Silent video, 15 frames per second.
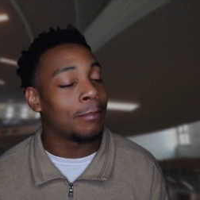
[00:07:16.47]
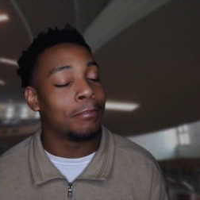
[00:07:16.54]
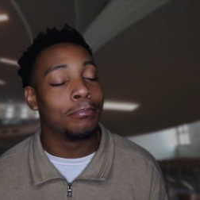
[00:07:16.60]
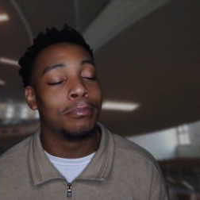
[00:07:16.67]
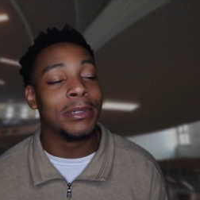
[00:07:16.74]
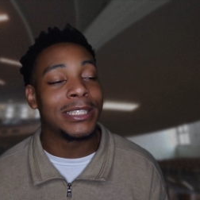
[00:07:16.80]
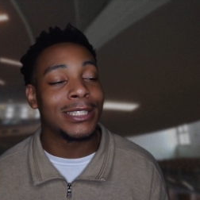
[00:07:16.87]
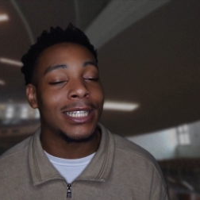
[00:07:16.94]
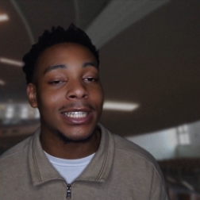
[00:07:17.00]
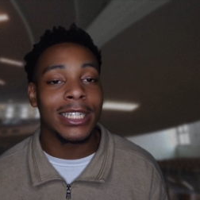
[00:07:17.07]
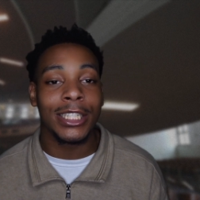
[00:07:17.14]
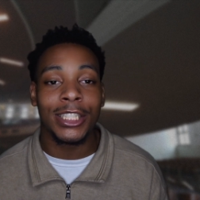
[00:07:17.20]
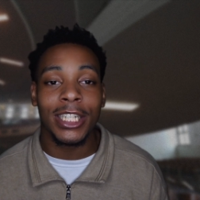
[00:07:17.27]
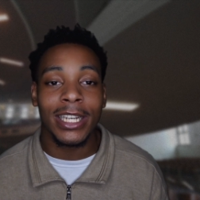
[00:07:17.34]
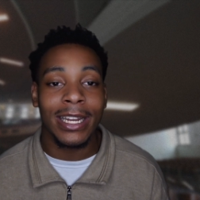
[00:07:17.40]
But
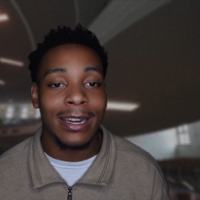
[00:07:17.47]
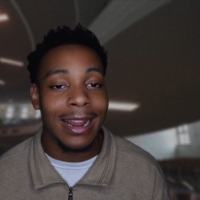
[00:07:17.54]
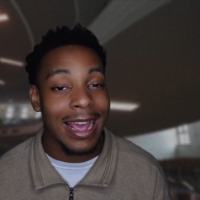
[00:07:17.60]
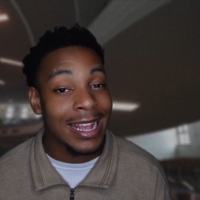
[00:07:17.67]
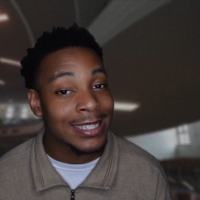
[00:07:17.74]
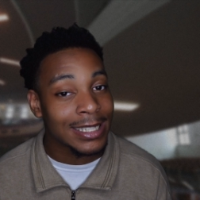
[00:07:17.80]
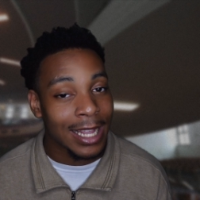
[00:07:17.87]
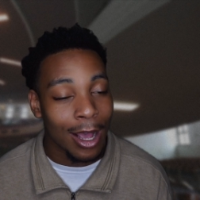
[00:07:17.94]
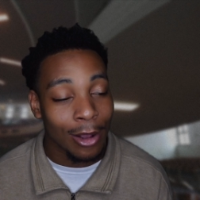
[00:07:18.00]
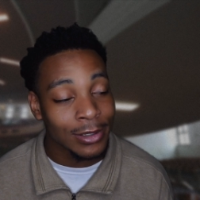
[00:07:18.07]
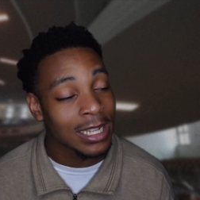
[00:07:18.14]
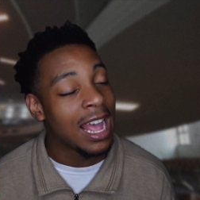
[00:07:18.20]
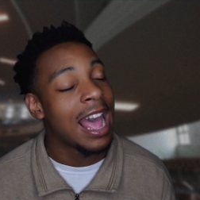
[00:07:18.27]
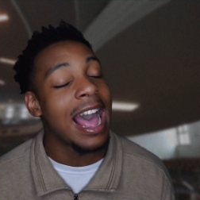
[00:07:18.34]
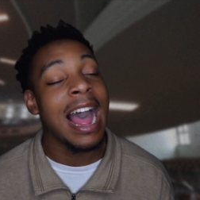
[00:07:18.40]
Chicken Chicken Nasty
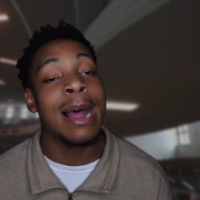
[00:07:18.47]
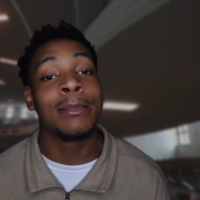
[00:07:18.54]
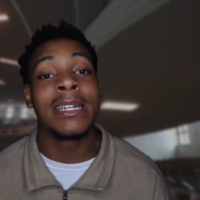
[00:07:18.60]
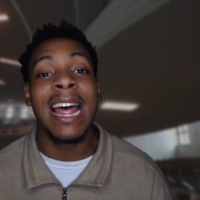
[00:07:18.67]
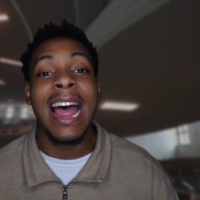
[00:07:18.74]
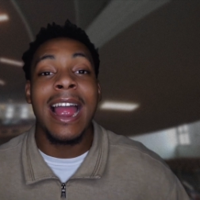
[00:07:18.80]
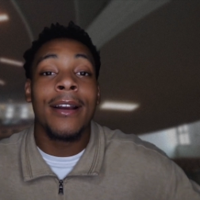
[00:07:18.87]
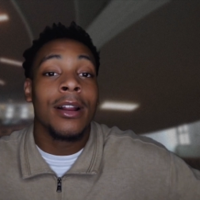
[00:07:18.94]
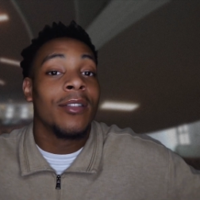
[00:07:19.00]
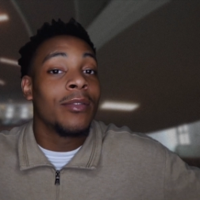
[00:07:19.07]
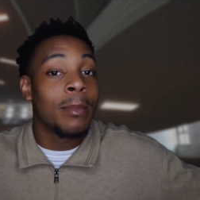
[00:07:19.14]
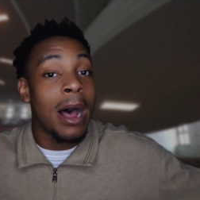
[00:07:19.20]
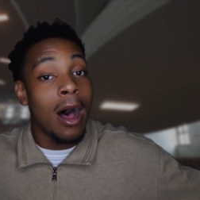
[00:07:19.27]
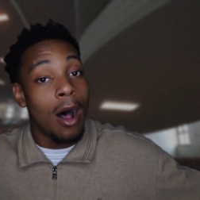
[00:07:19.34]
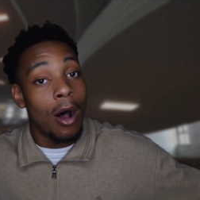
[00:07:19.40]
Host. I'm tired of
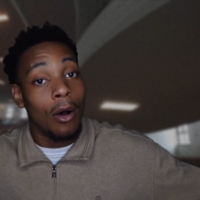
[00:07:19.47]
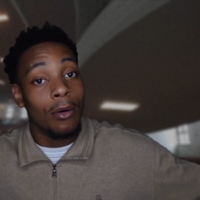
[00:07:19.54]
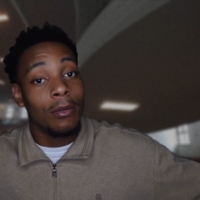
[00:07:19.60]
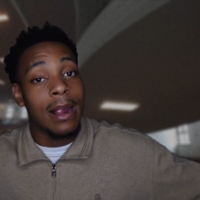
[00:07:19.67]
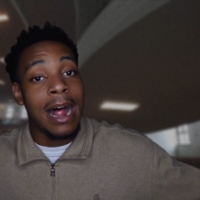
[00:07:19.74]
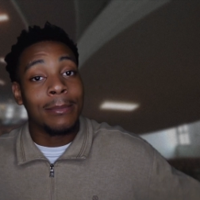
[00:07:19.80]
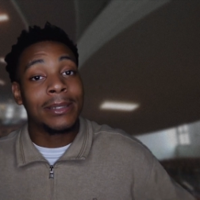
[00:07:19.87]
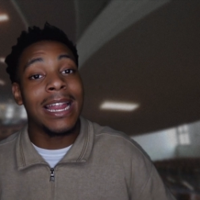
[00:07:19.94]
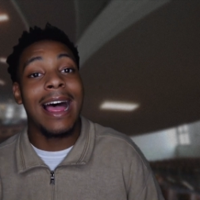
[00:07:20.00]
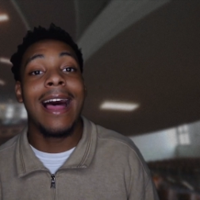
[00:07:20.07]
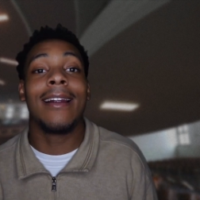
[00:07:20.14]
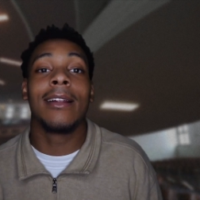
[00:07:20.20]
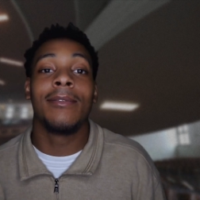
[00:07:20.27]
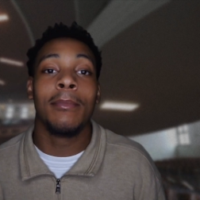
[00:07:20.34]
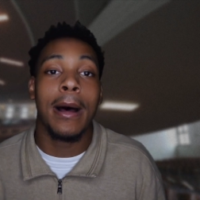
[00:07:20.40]
them all. I'm
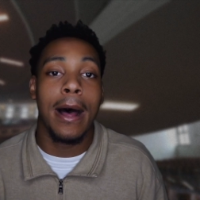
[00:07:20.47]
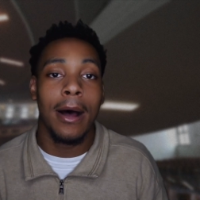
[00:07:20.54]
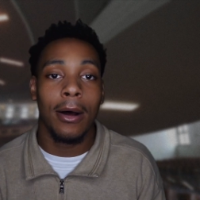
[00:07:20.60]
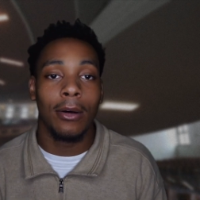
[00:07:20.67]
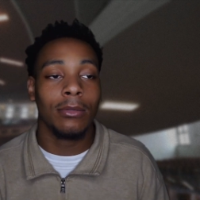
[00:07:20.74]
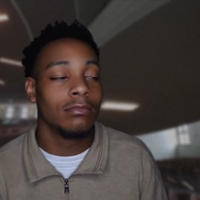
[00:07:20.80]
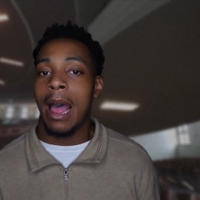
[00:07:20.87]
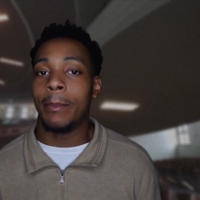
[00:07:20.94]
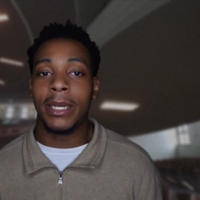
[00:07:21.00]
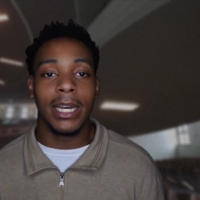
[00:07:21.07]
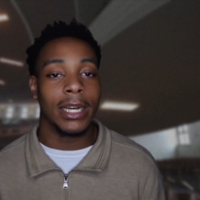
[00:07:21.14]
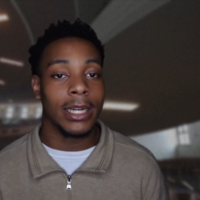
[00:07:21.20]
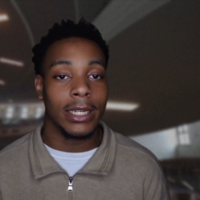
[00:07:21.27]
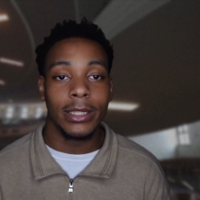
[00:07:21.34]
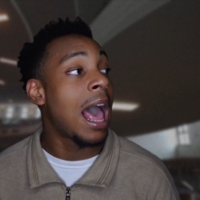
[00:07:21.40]
tired of them all. I'm
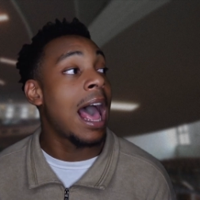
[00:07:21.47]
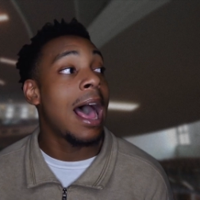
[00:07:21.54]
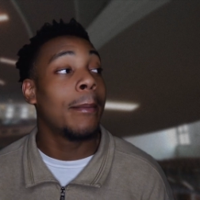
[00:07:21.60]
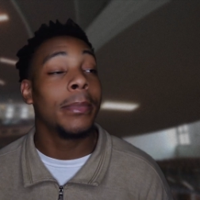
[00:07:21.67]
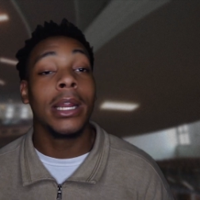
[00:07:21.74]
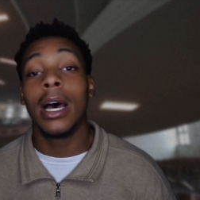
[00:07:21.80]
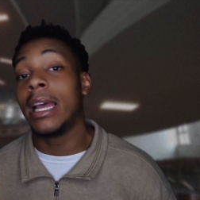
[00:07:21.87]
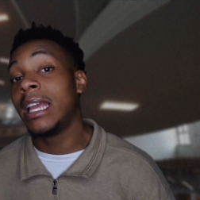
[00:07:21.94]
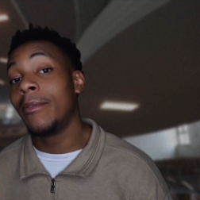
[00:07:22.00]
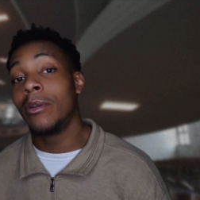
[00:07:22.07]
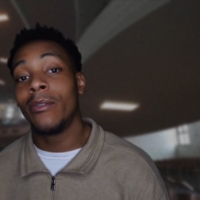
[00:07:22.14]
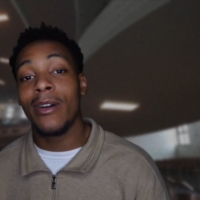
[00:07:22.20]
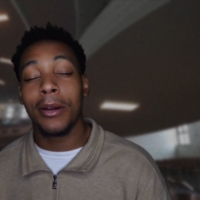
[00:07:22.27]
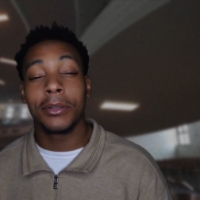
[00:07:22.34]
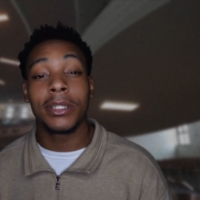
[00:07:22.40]
done. I'm done. Even
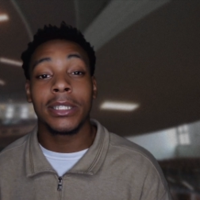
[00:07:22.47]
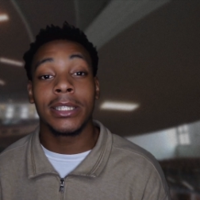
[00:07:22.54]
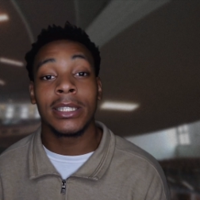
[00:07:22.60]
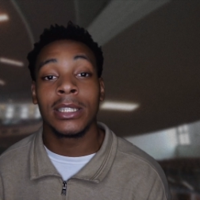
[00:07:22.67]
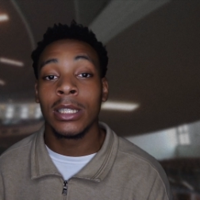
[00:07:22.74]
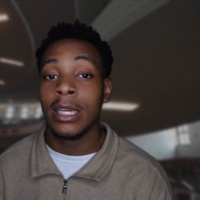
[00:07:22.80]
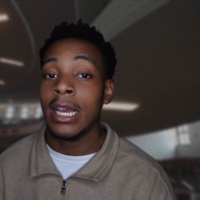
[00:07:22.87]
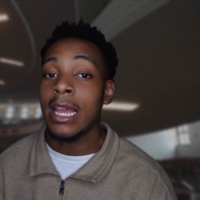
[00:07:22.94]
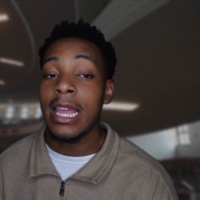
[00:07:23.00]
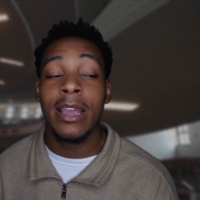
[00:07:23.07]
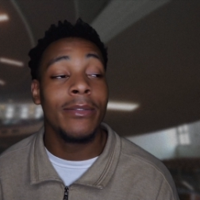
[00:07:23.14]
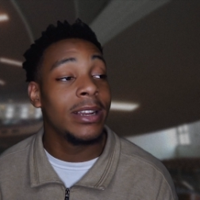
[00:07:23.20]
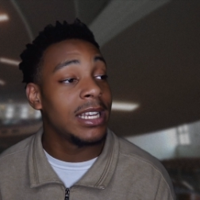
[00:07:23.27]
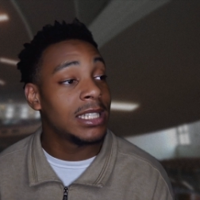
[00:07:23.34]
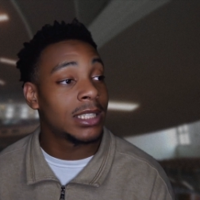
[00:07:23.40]
the verses.
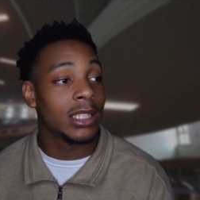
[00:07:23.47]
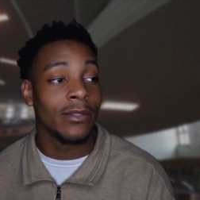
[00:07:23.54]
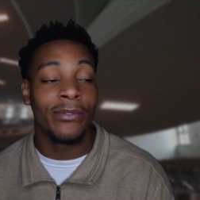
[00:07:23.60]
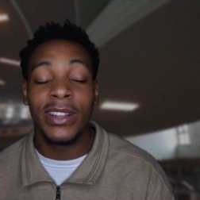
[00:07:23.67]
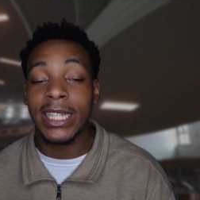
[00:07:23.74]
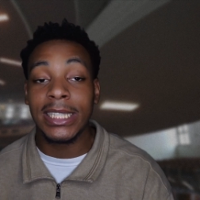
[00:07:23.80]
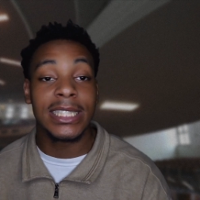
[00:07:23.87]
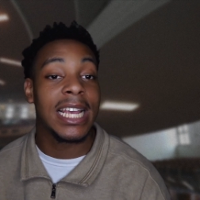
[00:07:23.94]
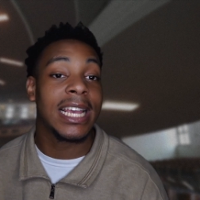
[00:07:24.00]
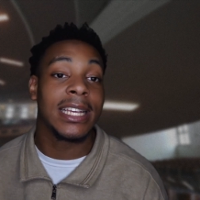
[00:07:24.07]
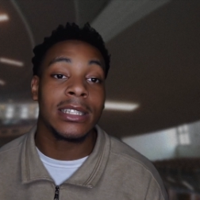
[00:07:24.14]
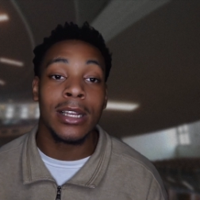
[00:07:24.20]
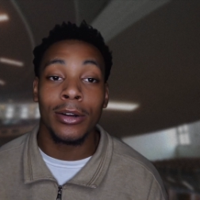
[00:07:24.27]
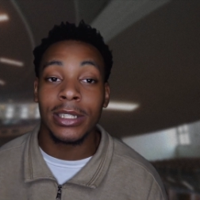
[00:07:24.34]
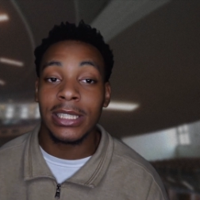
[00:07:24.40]
Even these the 50
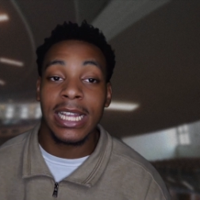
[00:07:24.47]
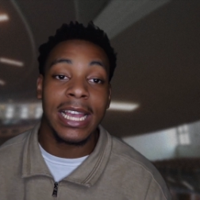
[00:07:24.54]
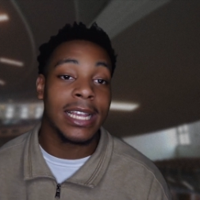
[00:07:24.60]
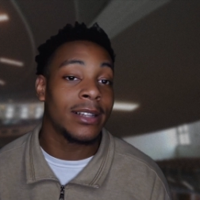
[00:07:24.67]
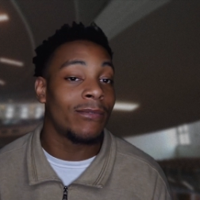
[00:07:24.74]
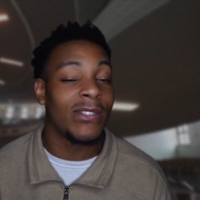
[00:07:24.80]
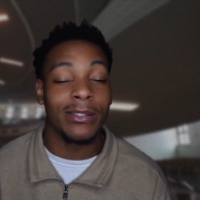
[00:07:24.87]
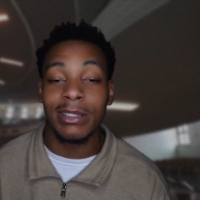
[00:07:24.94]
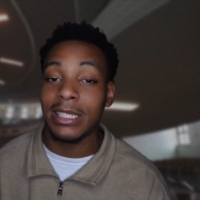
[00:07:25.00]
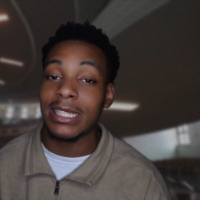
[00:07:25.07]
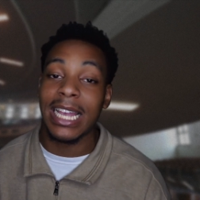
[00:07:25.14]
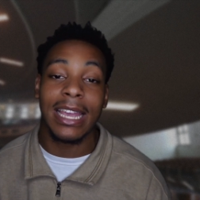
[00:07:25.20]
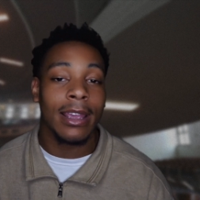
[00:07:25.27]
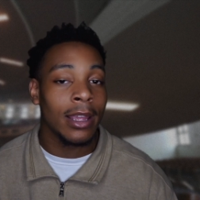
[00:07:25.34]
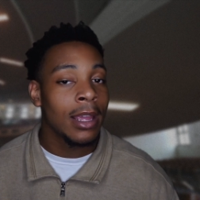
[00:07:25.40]
second, 30 second, 50
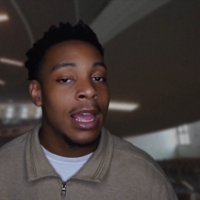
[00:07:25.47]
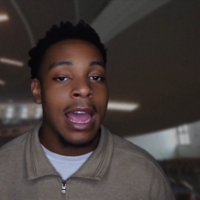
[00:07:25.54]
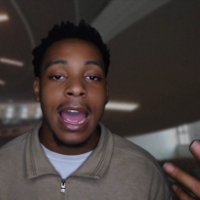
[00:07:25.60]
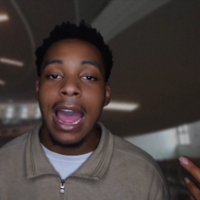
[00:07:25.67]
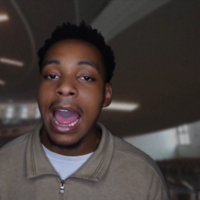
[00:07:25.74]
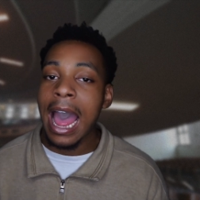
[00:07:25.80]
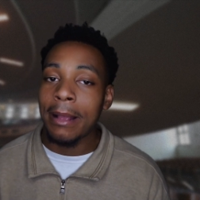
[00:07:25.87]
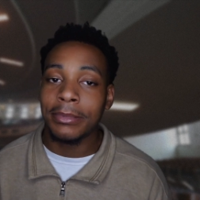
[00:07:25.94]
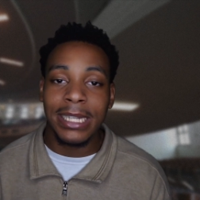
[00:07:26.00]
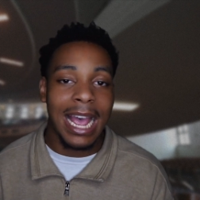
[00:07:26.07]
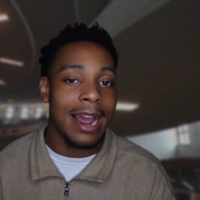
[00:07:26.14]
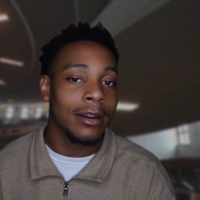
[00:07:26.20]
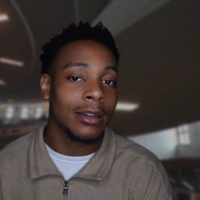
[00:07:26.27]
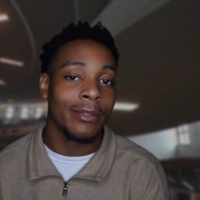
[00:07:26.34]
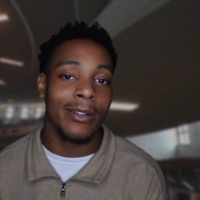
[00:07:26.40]
second. I'm
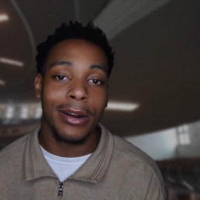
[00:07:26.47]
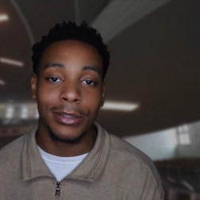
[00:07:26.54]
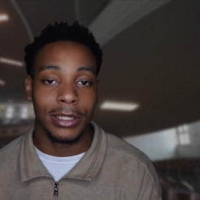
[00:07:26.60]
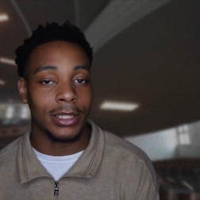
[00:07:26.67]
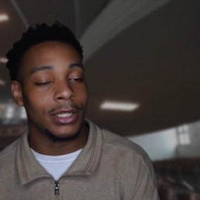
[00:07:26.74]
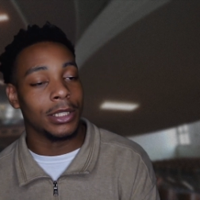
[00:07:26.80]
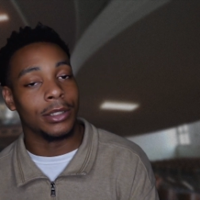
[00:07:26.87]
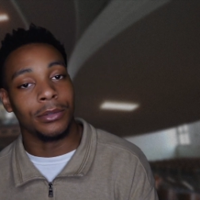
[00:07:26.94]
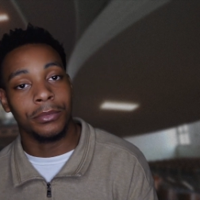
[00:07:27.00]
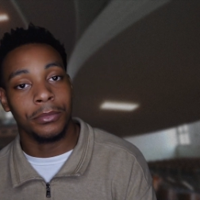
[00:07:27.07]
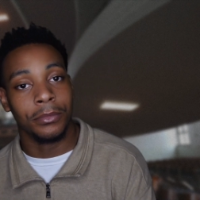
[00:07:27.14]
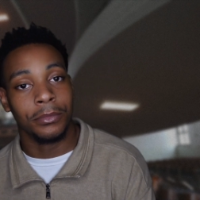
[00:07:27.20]
tired of the verses too.